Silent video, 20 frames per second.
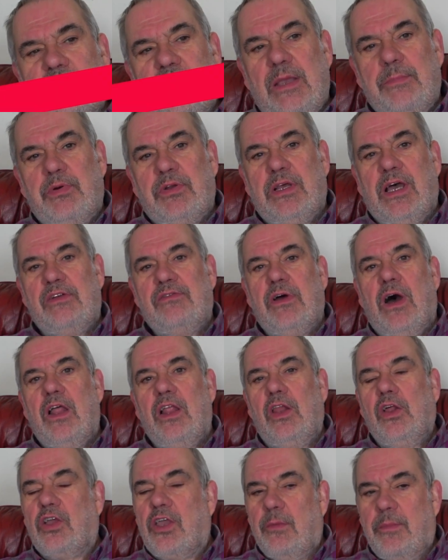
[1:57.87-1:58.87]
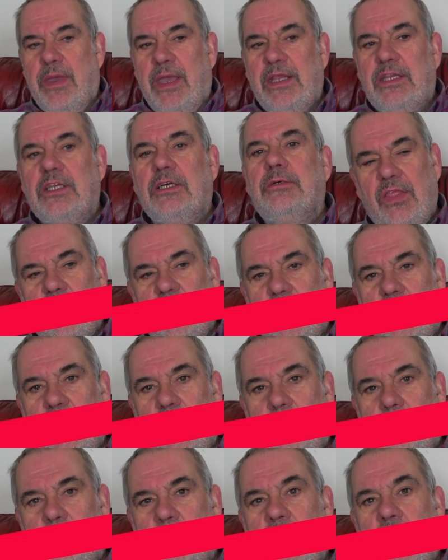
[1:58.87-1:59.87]
but I'd rather look a bit
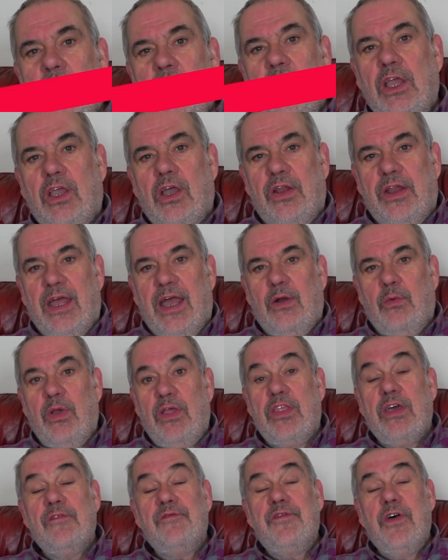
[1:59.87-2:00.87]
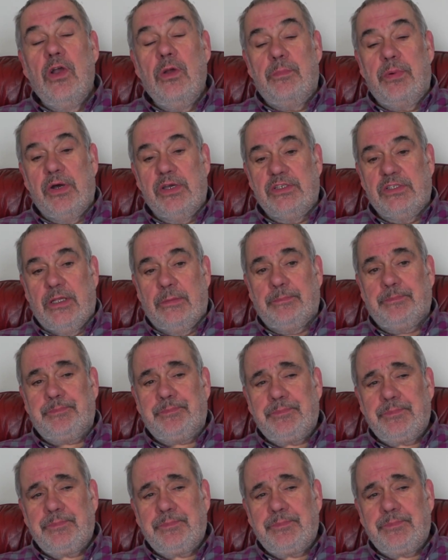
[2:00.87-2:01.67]
go down with food poisoning.